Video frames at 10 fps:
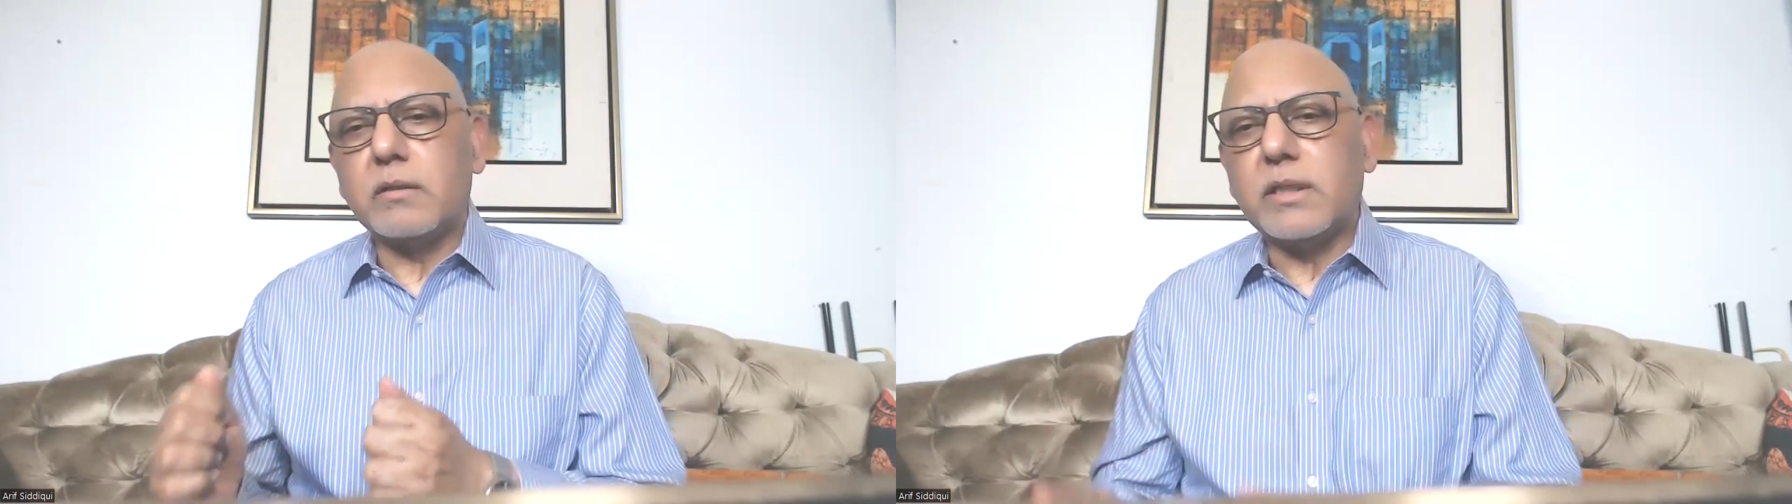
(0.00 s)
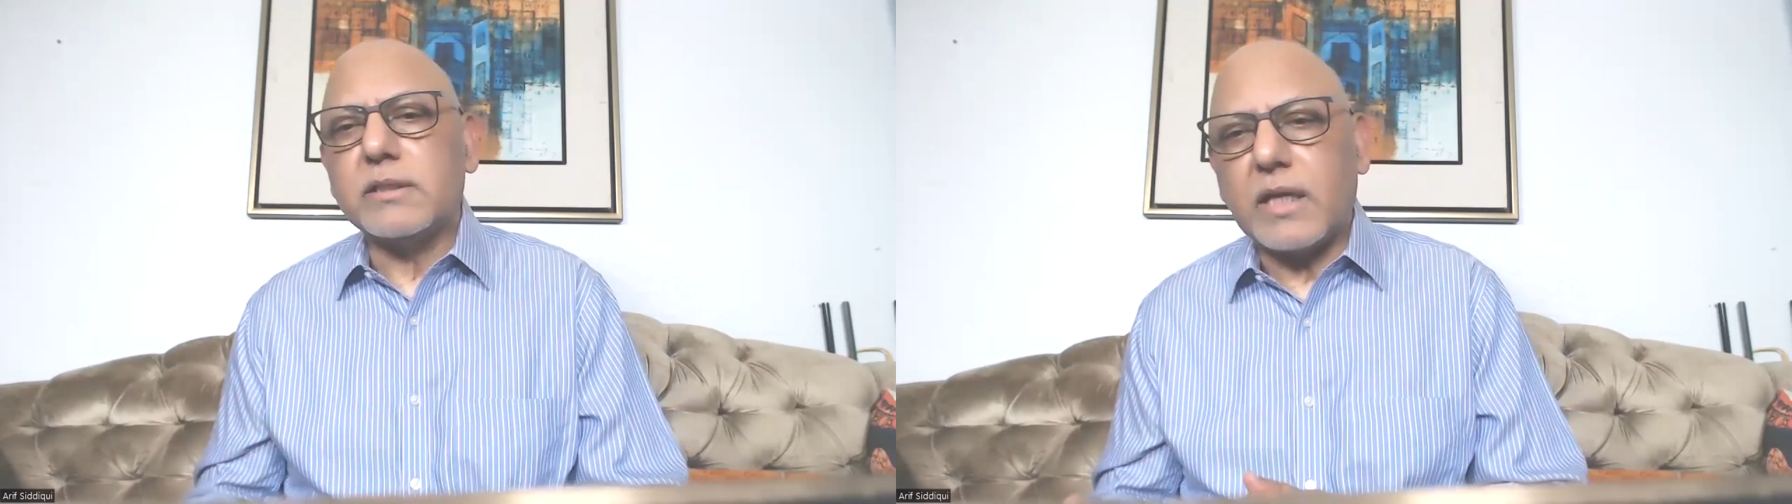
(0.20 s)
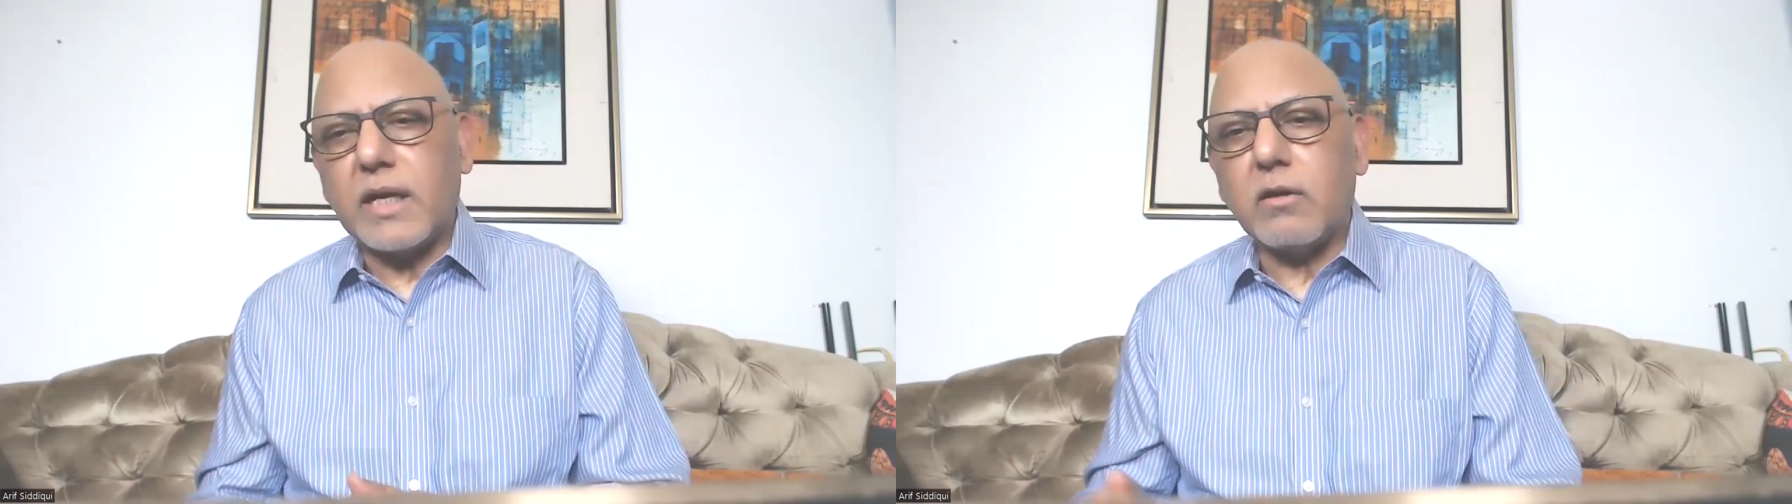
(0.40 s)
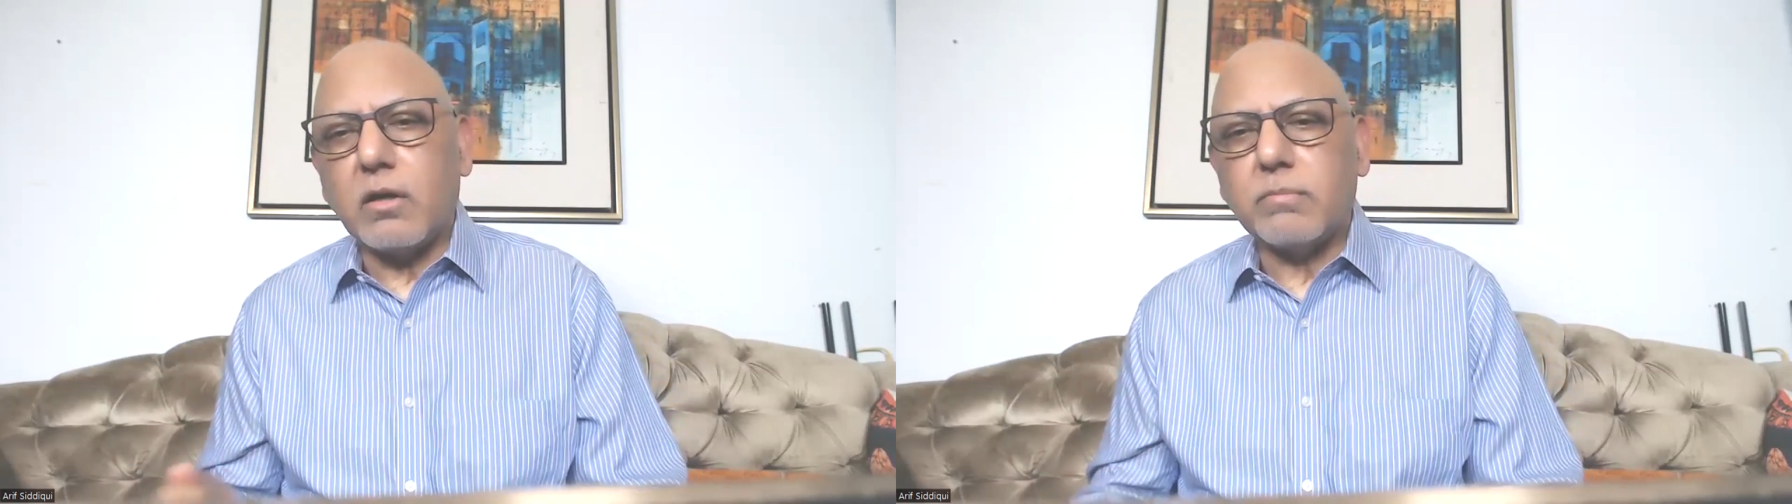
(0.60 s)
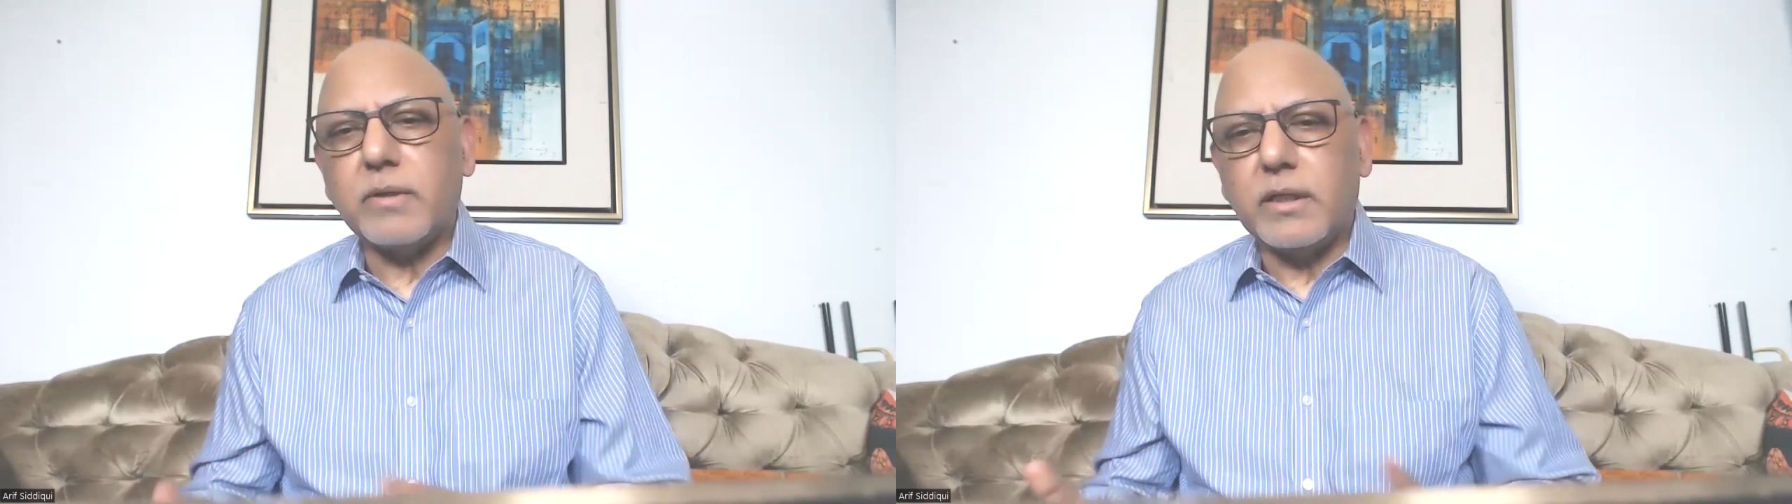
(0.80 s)
this
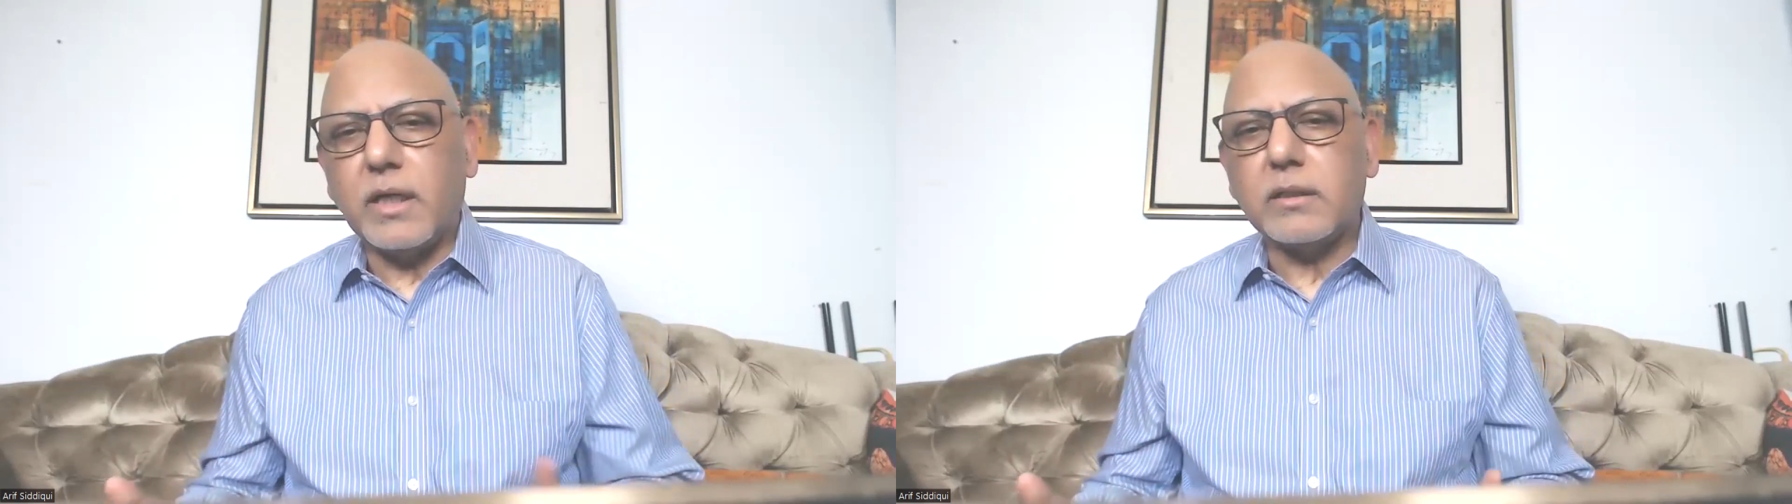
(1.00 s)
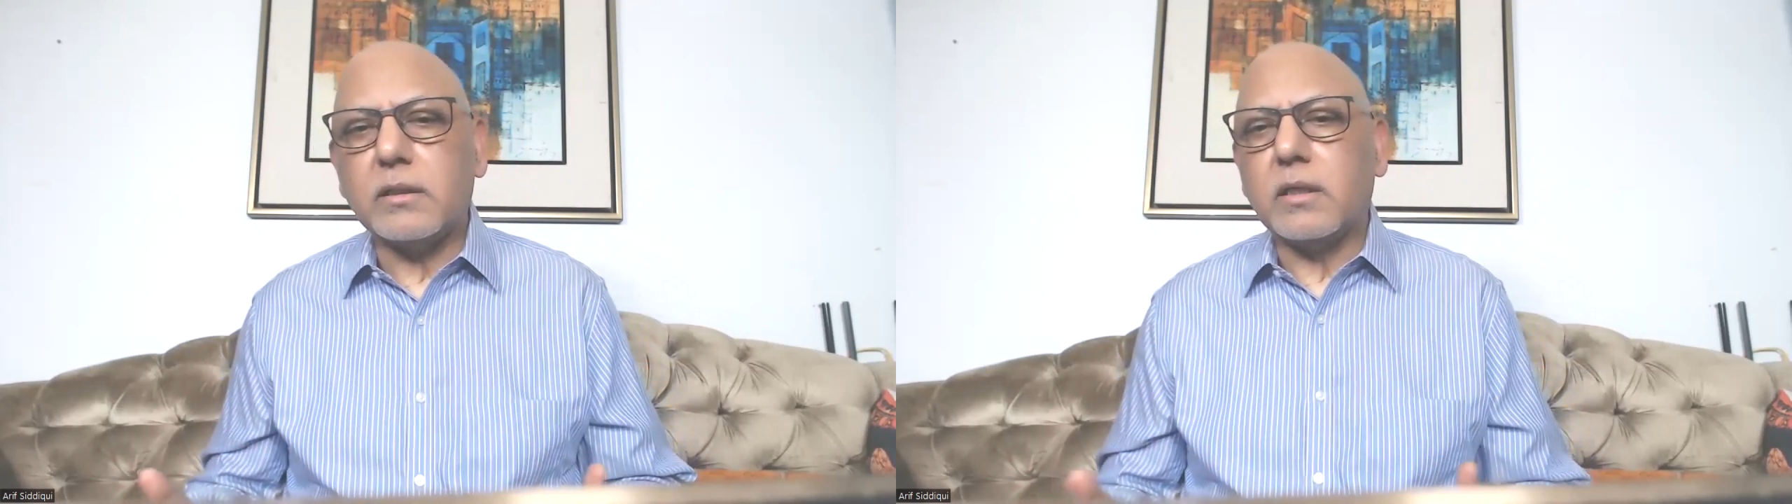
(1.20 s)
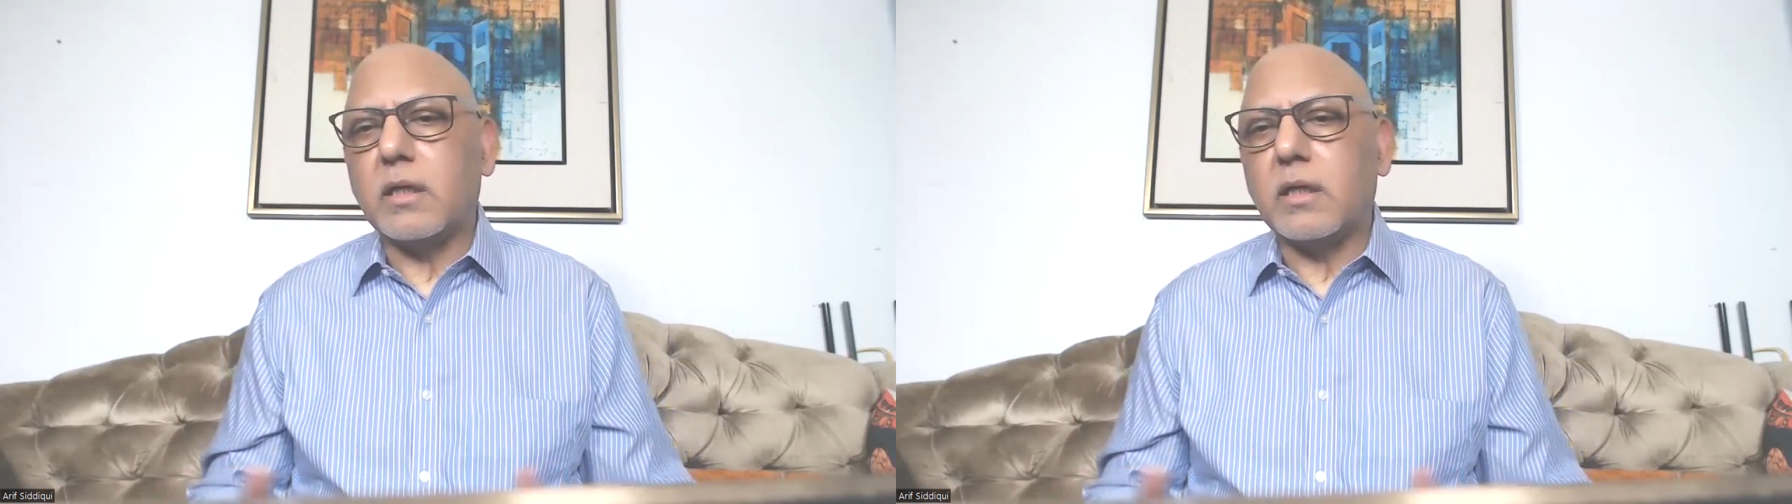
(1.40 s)
cannot be done